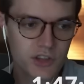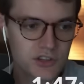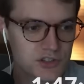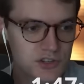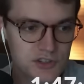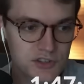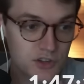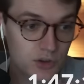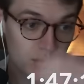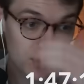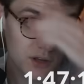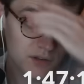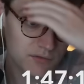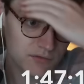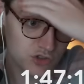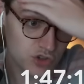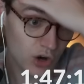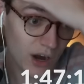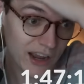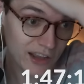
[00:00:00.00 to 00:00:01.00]
Let's just do
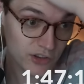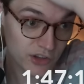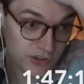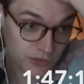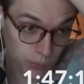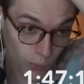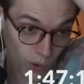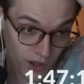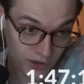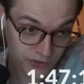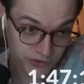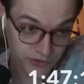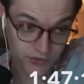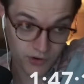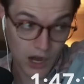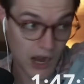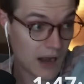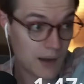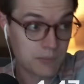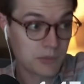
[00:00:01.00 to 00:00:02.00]
it. Try at least once.
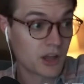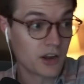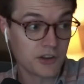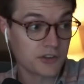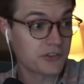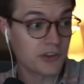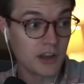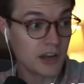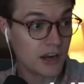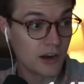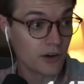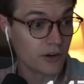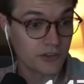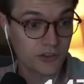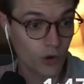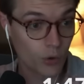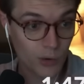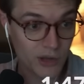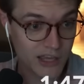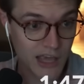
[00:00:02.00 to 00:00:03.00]
I'm gonna sit here
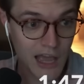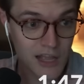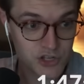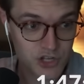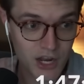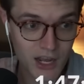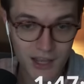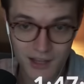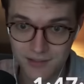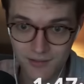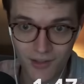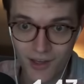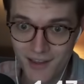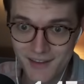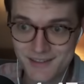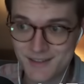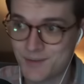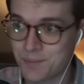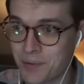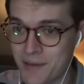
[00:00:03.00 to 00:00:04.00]
until we catch it.
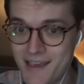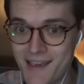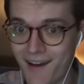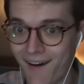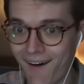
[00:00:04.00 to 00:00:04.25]
Let's be